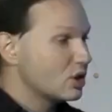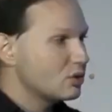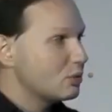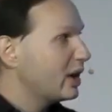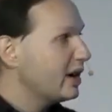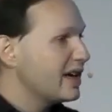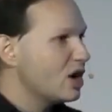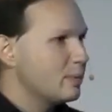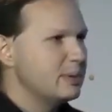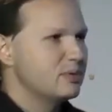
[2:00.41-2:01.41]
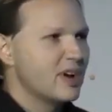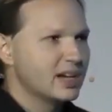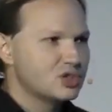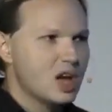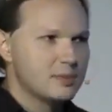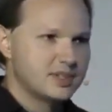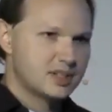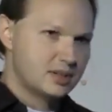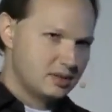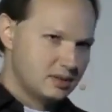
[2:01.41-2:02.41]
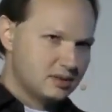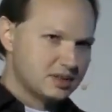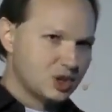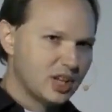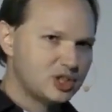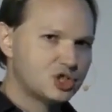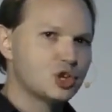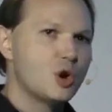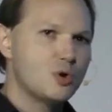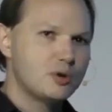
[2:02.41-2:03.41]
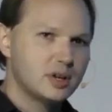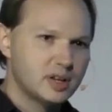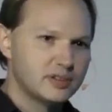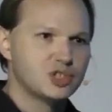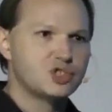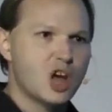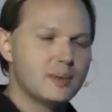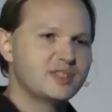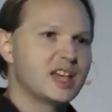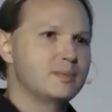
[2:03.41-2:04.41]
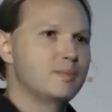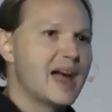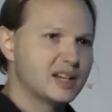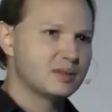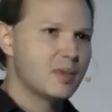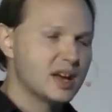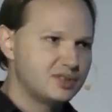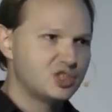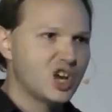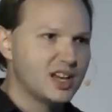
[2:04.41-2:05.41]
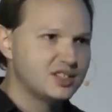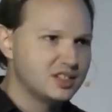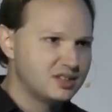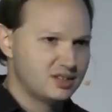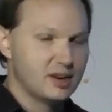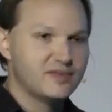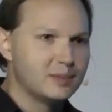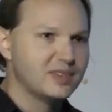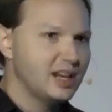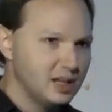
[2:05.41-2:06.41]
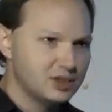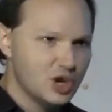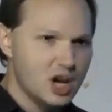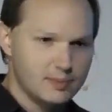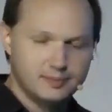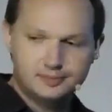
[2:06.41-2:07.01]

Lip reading: So we're here to help people find jobs. So let's show the jobs that maximize the chances of them getting a job.